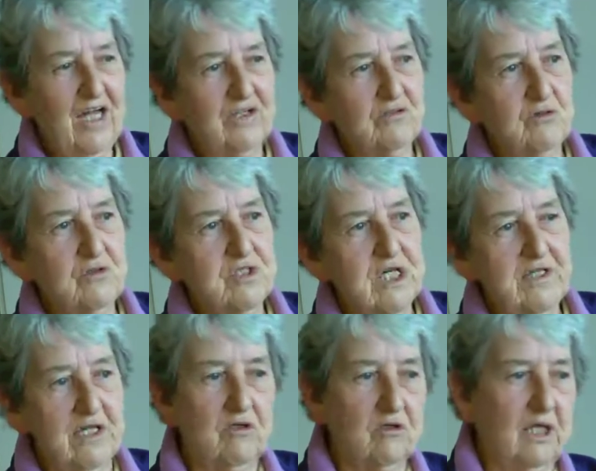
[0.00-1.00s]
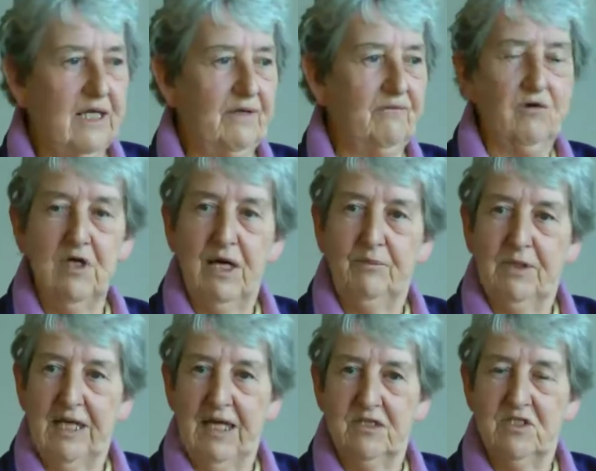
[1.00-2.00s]
and of course, he then got clever and upped
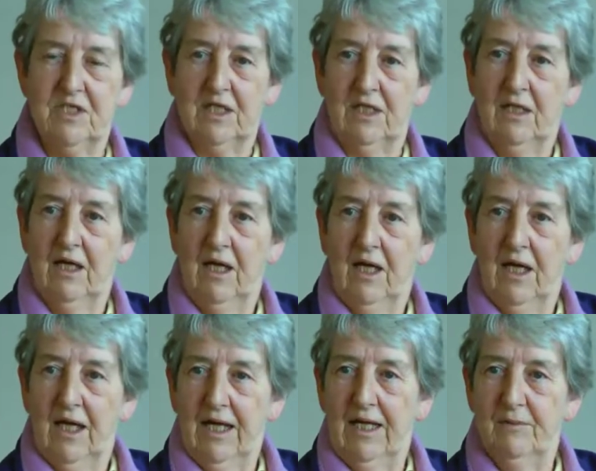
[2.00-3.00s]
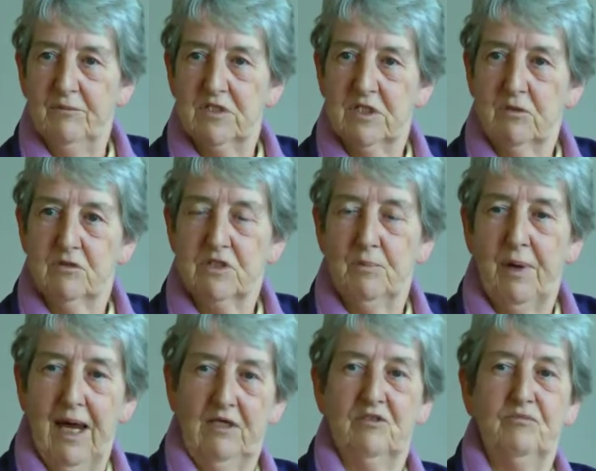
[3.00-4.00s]
the ante. Um, so it was a
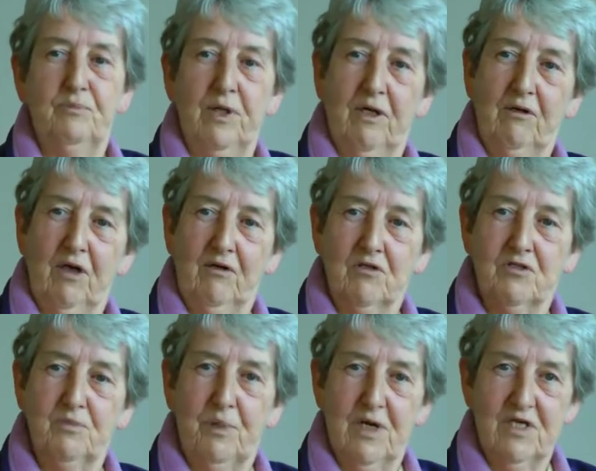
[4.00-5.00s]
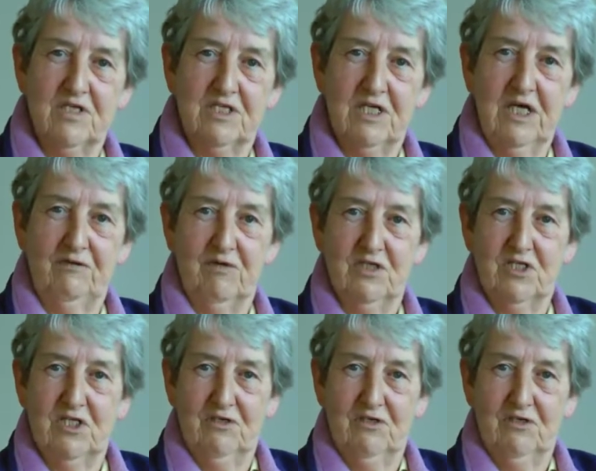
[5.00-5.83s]
packet of polos per service,